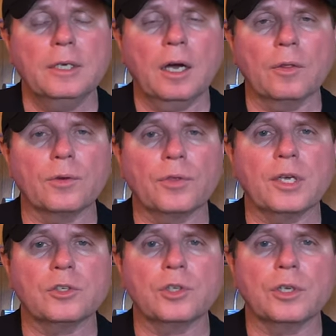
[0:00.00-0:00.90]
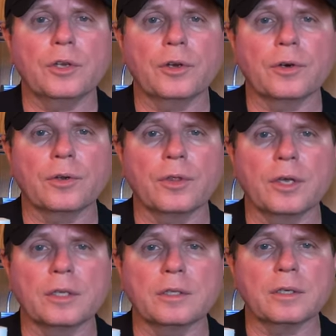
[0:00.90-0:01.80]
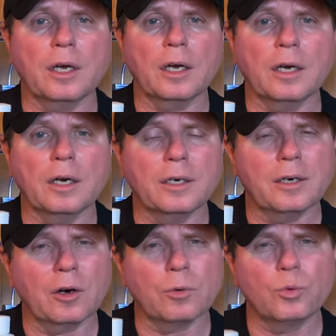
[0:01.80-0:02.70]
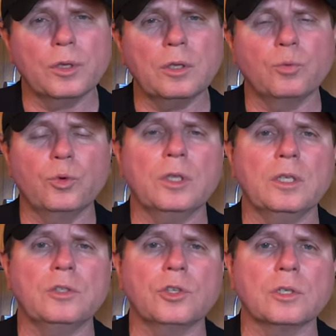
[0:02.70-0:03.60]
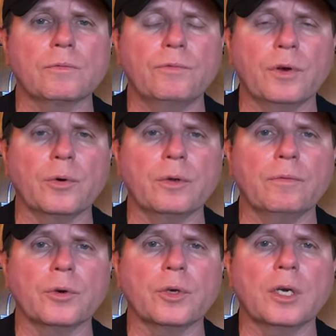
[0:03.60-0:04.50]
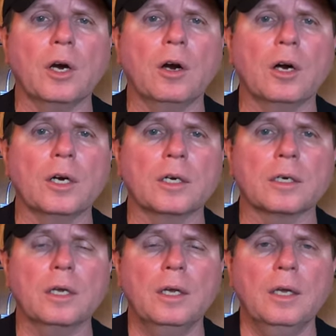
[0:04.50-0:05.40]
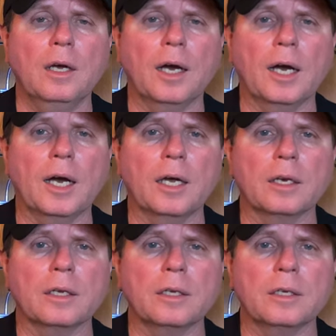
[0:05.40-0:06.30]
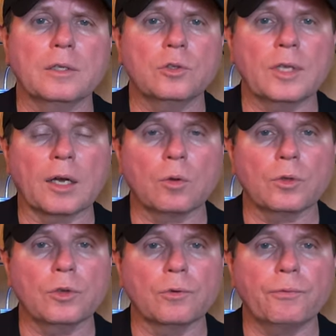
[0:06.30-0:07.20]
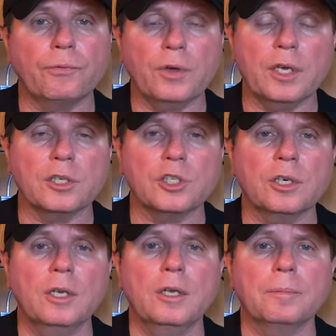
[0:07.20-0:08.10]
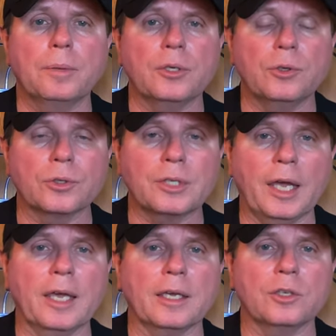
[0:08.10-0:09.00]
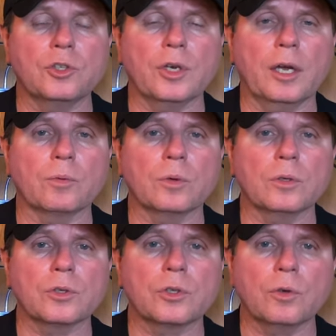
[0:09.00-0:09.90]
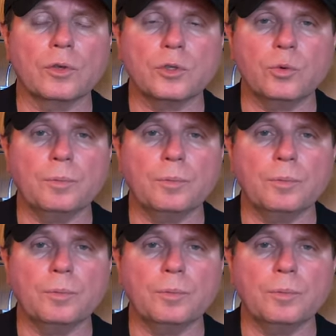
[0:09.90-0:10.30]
other things in here that uh, are really, really just very, very hard on uh, not only your fish, but your tank in general. So this would